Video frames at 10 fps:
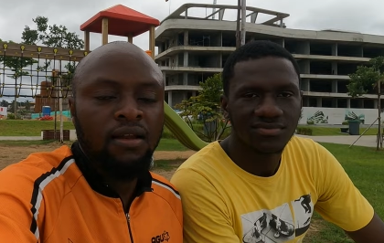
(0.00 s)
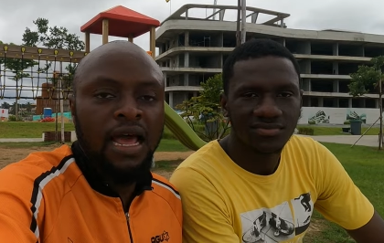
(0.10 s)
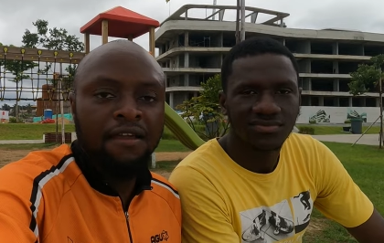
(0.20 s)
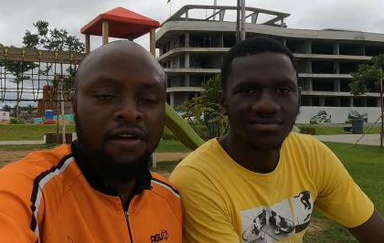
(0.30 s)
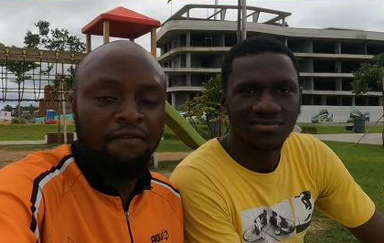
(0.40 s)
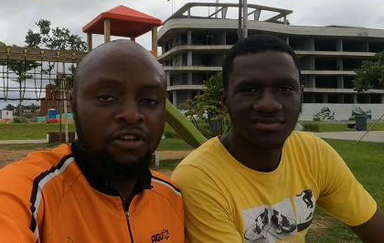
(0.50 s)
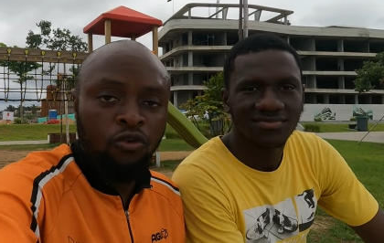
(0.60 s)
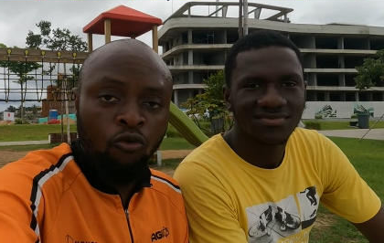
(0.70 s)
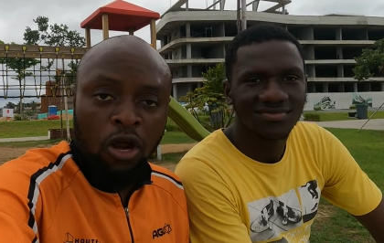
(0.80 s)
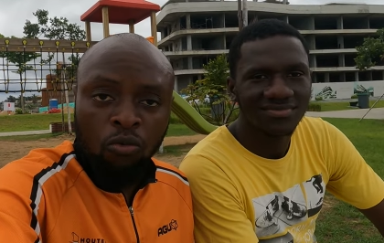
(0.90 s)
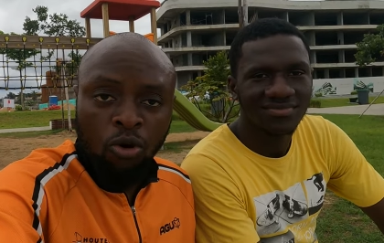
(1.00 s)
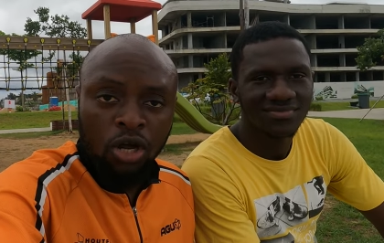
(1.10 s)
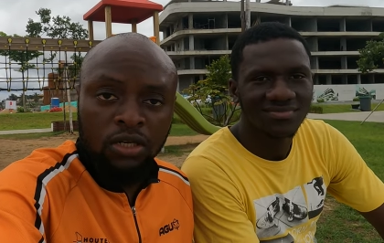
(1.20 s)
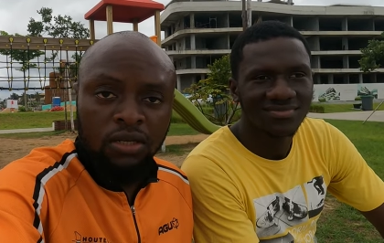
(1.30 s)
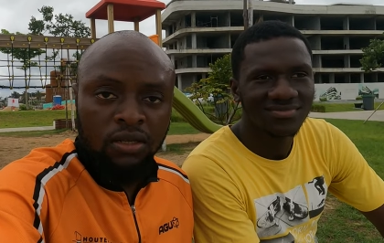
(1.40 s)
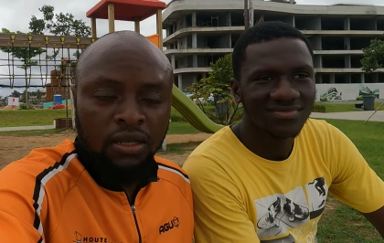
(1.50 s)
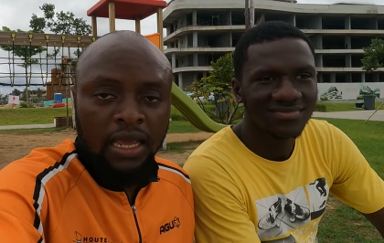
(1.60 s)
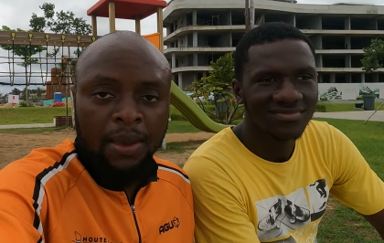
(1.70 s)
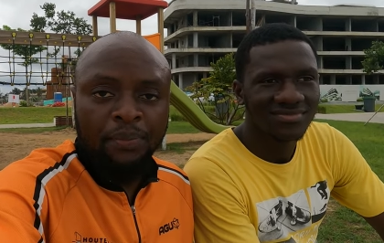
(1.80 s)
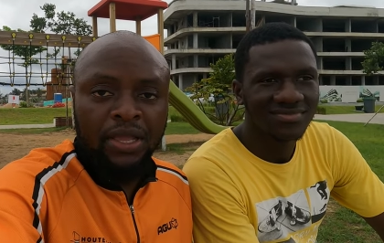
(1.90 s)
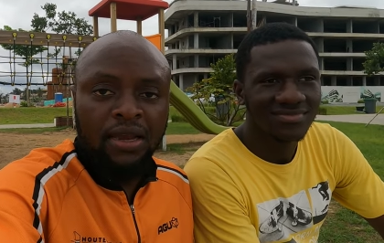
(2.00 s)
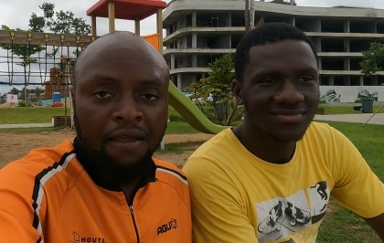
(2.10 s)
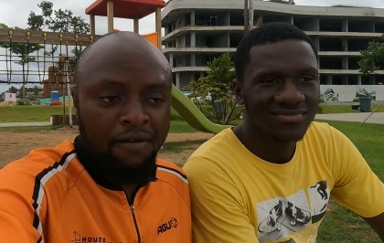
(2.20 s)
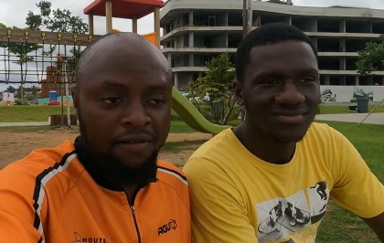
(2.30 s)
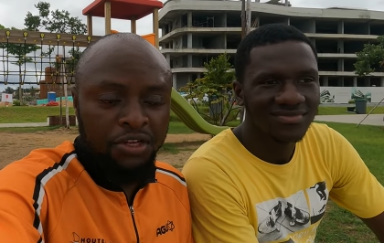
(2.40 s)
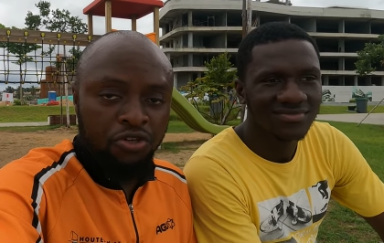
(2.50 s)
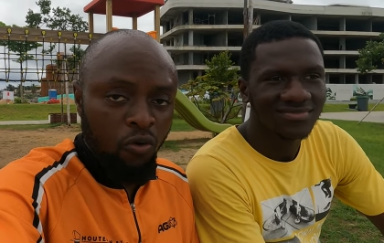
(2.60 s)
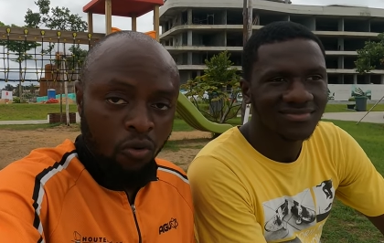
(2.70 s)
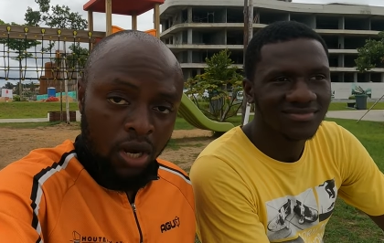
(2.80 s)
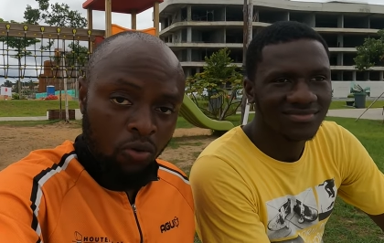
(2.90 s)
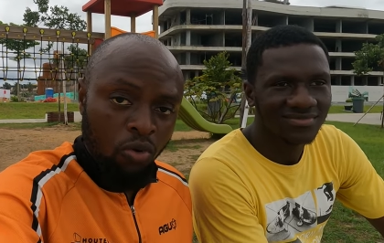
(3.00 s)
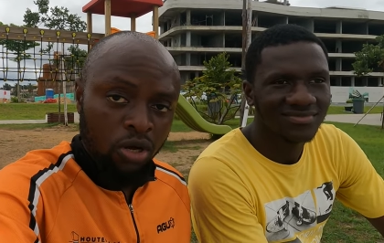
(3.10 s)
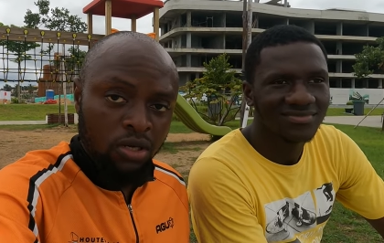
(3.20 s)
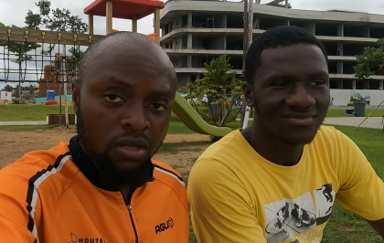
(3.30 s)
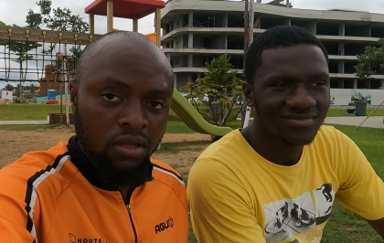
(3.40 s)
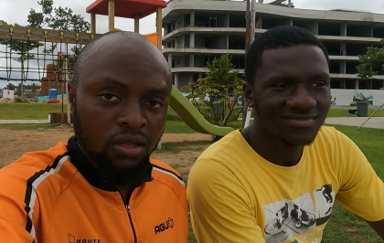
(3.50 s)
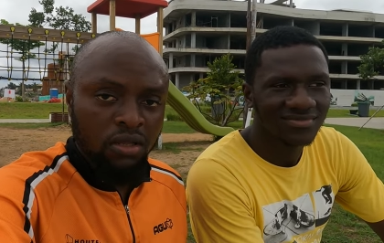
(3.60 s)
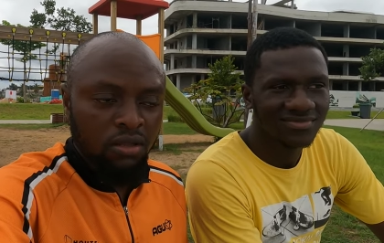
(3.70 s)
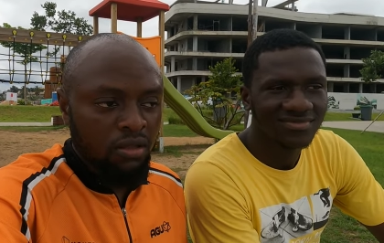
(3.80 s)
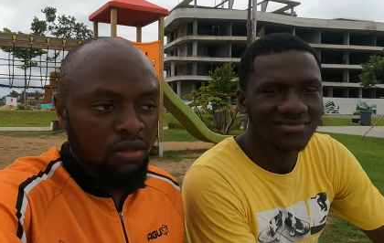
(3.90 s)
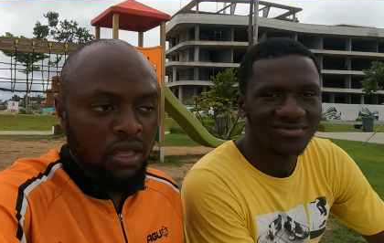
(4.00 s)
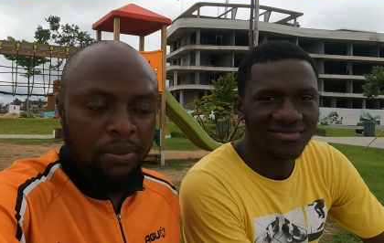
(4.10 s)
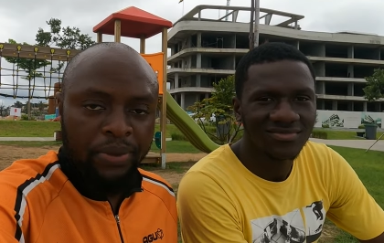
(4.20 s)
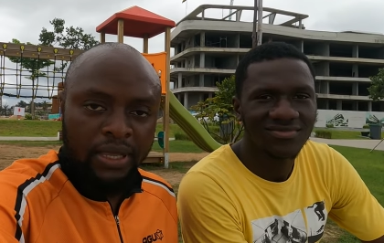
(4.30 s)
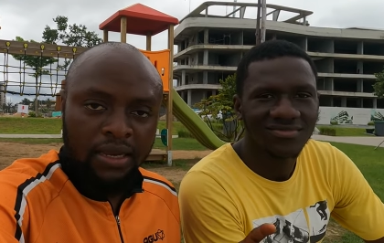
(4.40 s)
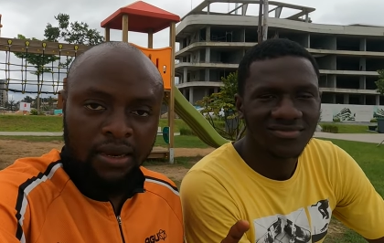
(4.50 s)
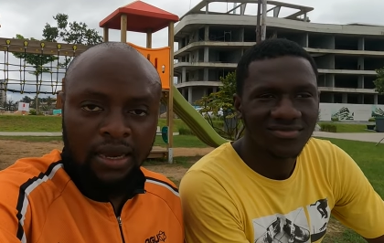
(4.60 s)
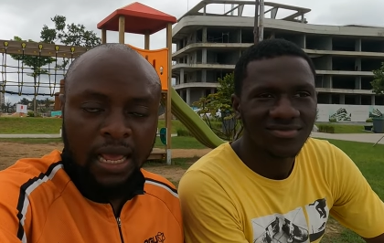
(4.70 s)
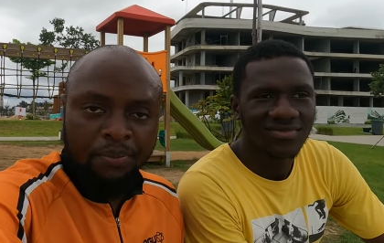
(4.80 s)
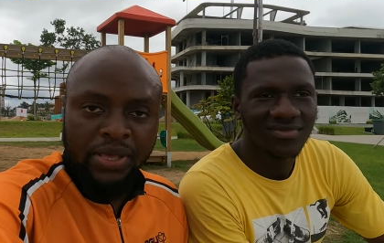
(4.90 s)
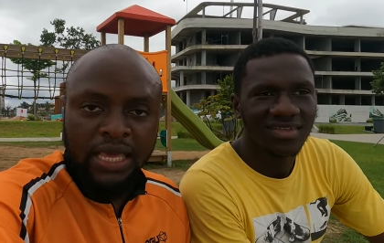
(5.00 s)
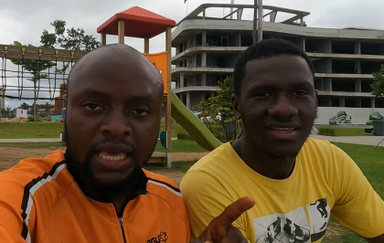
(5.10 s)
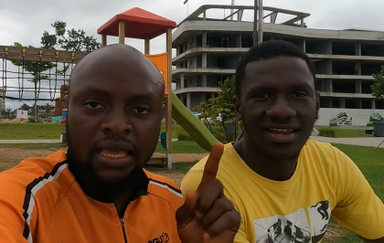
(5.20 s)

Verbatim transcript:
Speaker 1: life adventure one word epic life adventure one word epic epic